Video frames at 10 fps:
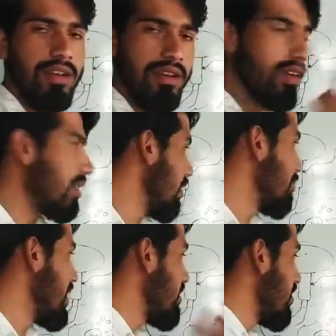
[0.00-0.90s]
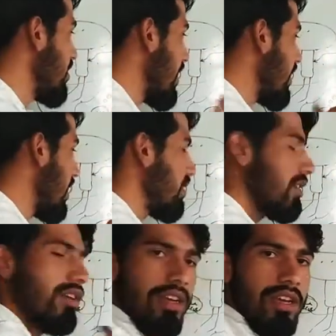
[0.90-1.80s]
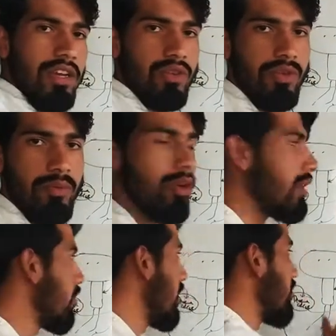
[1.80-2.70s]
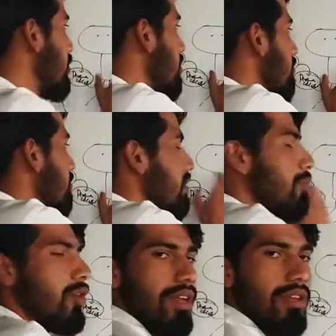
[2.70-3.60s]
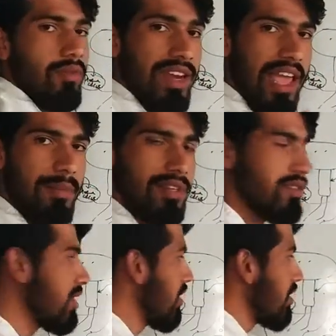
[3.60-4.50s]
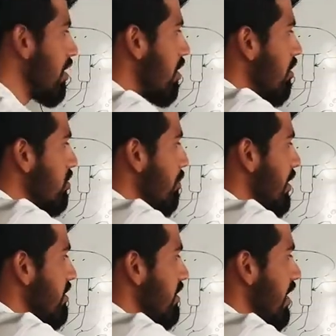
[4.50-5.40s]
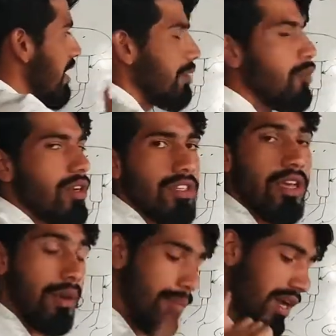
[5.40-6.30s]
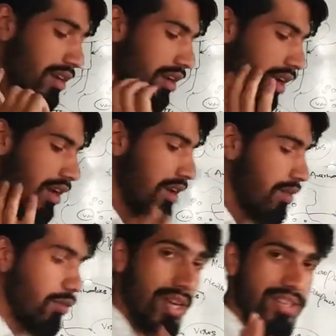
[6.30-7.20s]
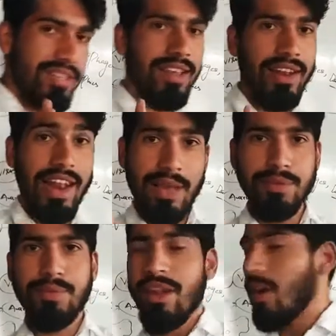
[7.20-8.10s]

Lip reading: makes entry again into our body or into the body, what happens? There are also present the antibodies. But what is the lifespan of the